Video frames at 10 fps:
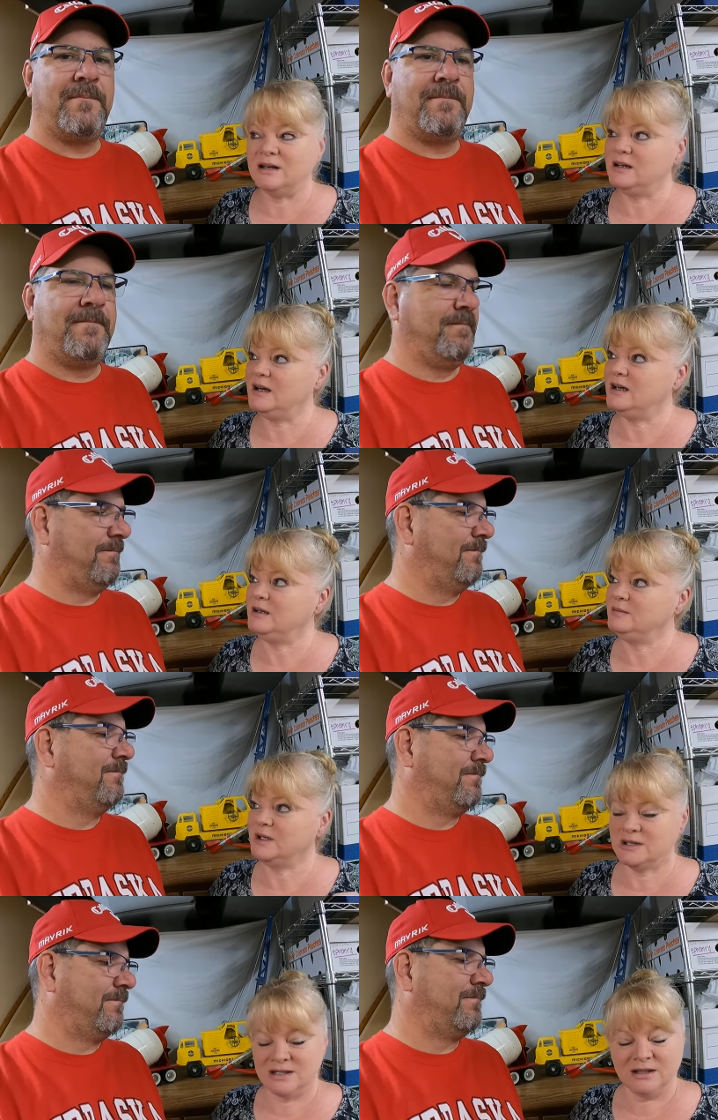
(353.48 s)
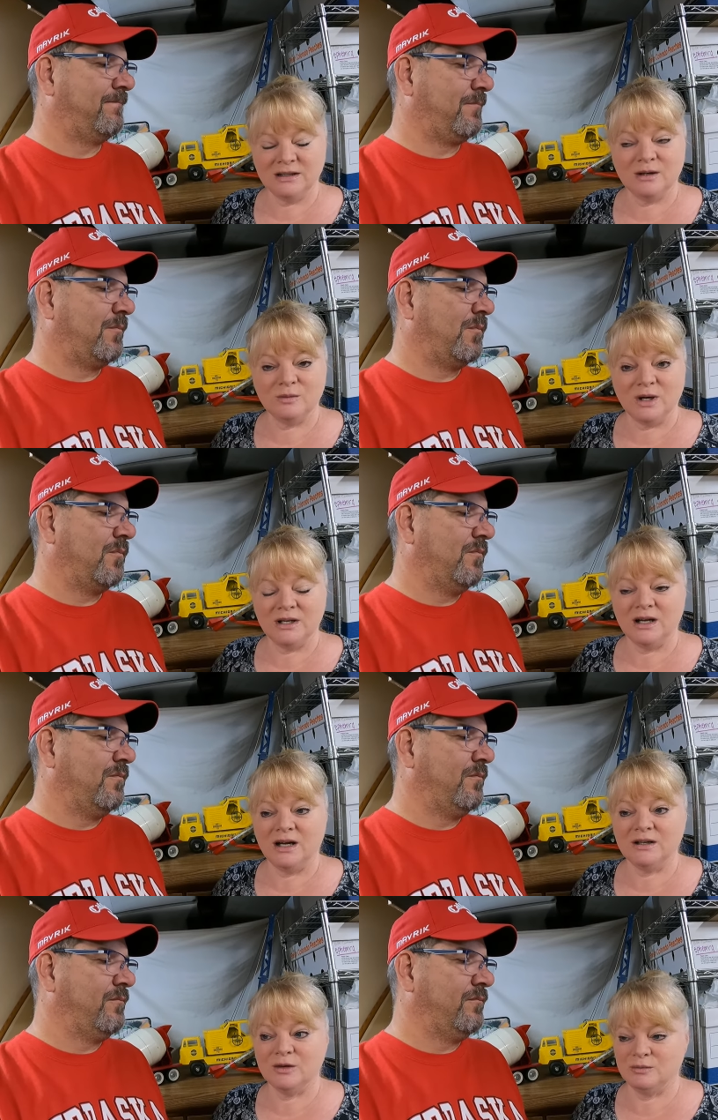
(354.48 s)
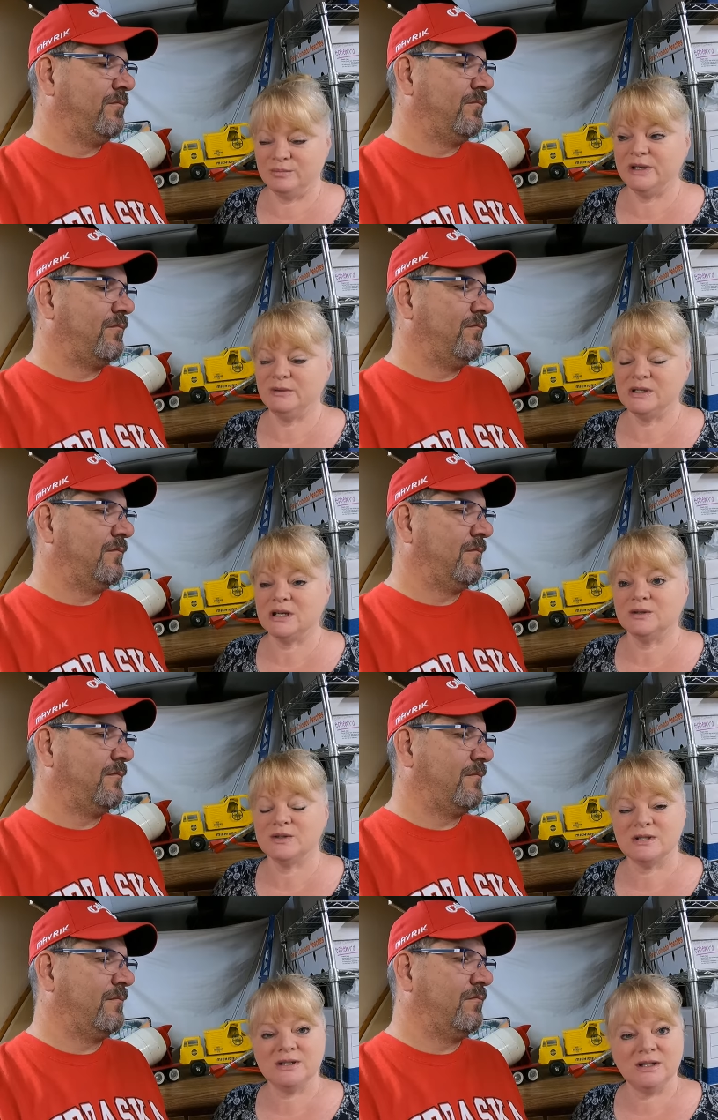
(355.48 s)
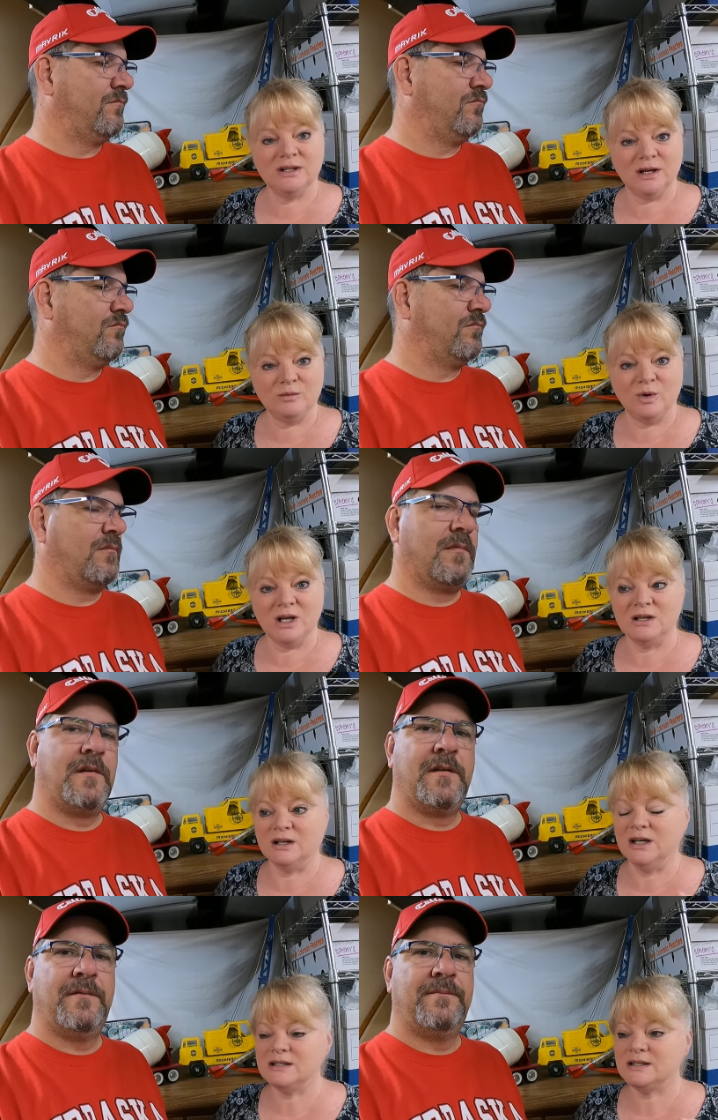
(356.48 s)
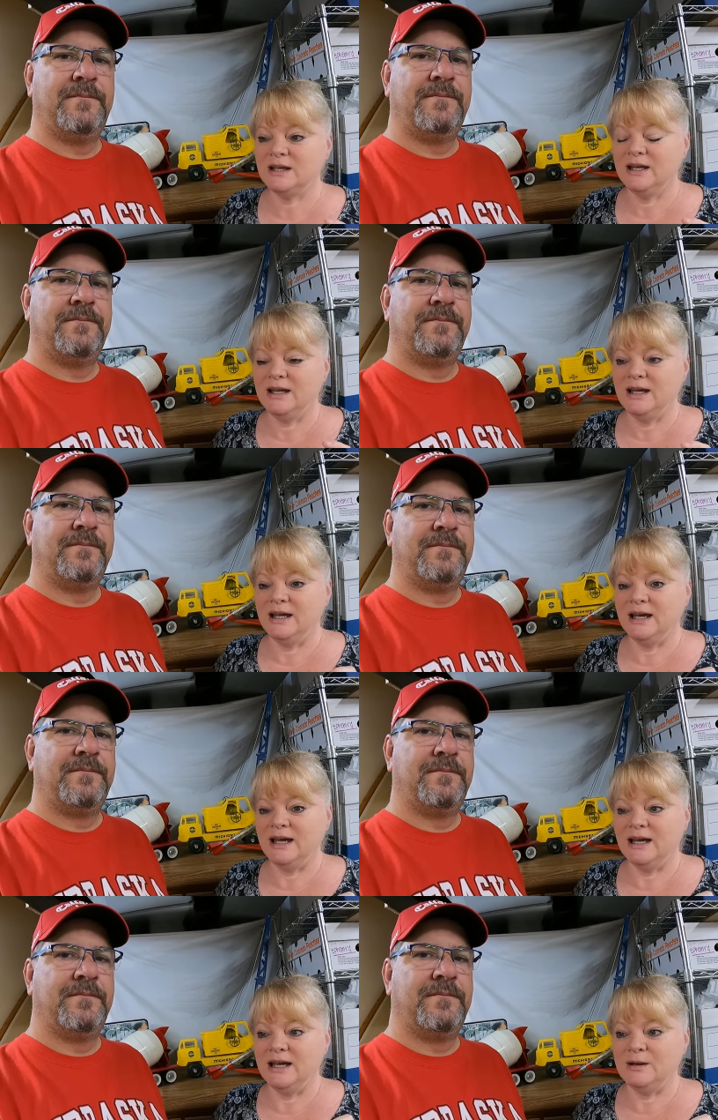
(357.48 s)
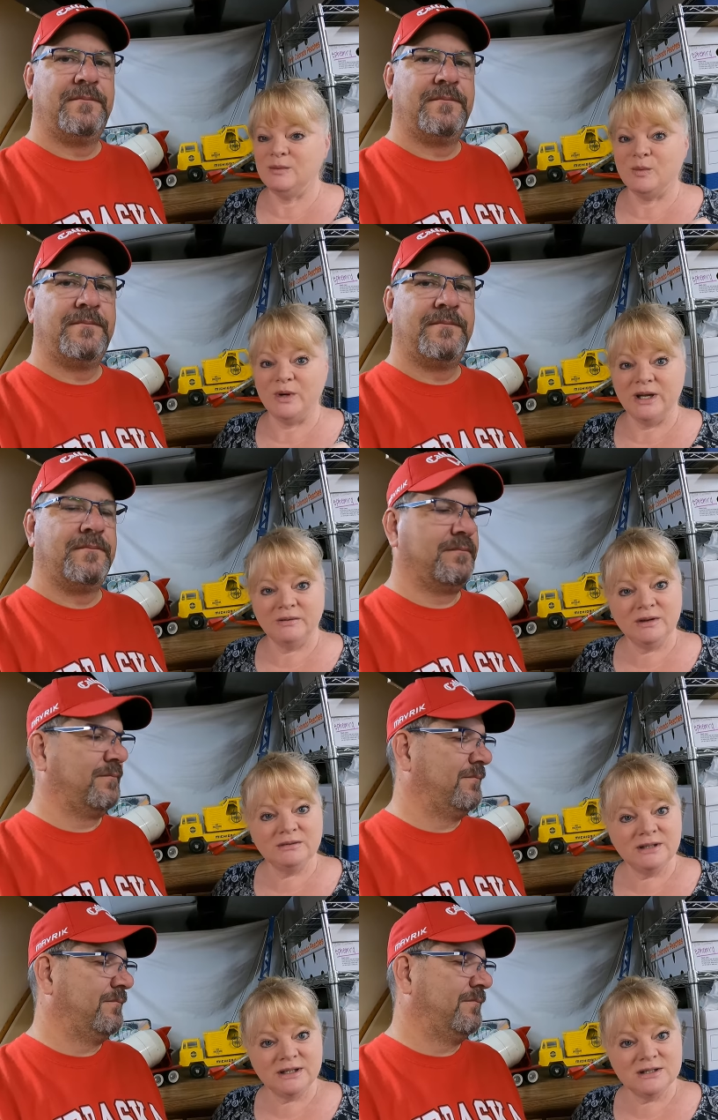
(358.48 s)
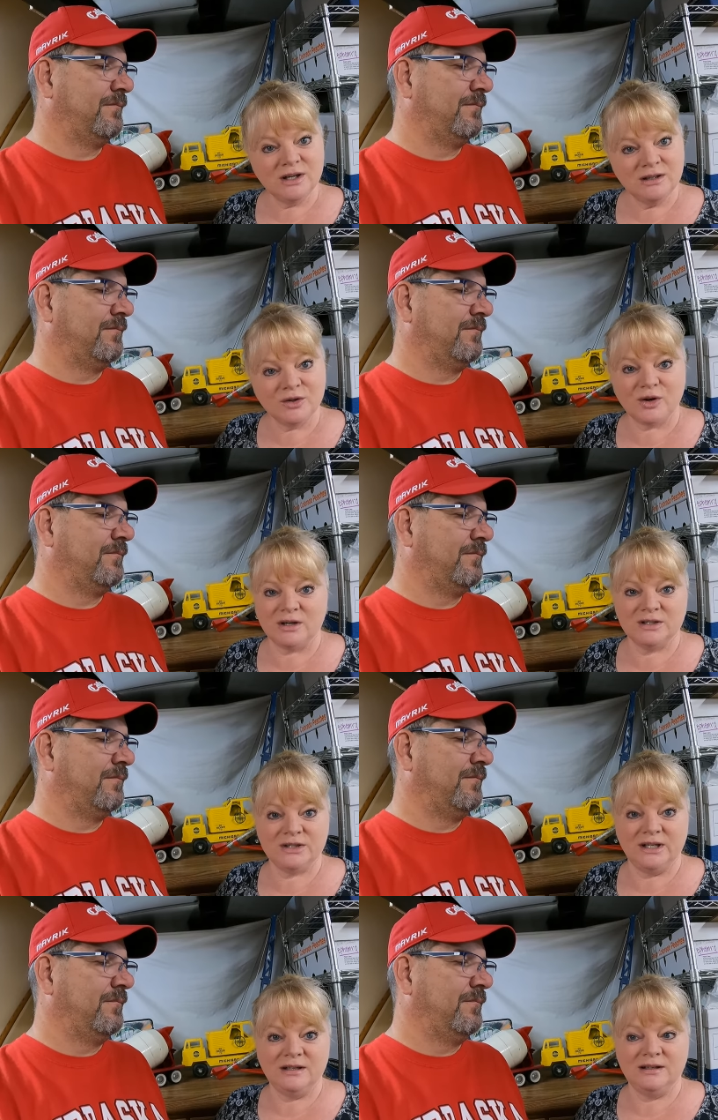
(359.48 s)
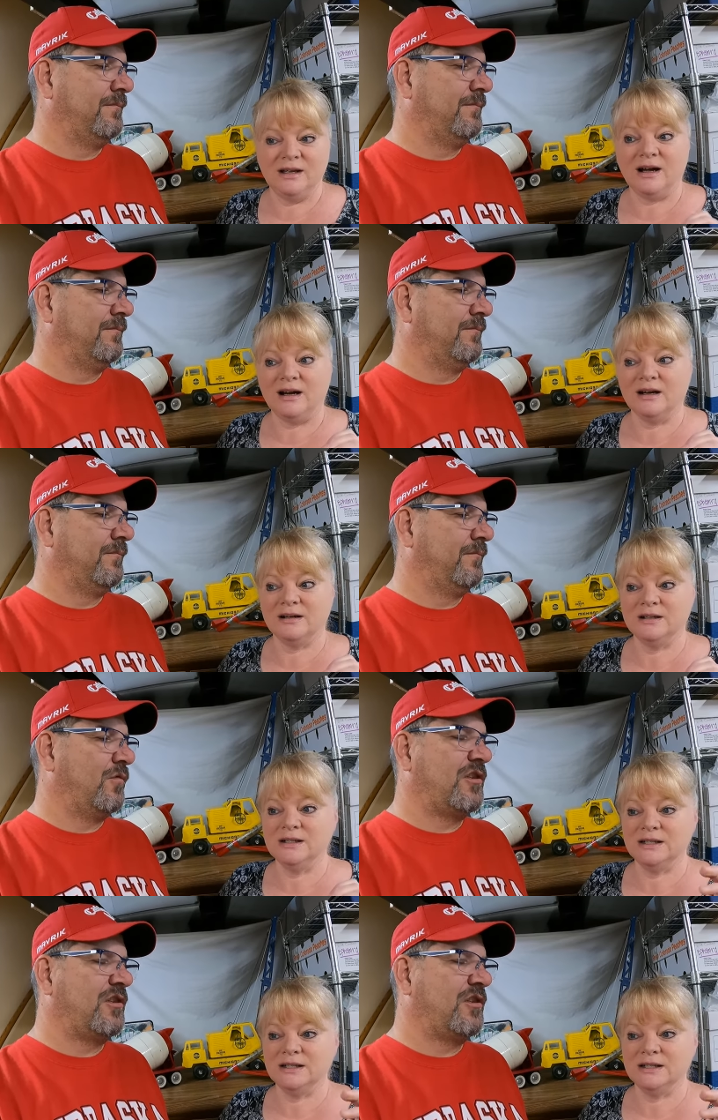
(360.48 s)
Speaker 1: yep. um, are selling on Whatnot, or big resellers are selling on Whatnot. Um, we have our Lincoln Dollar auction, our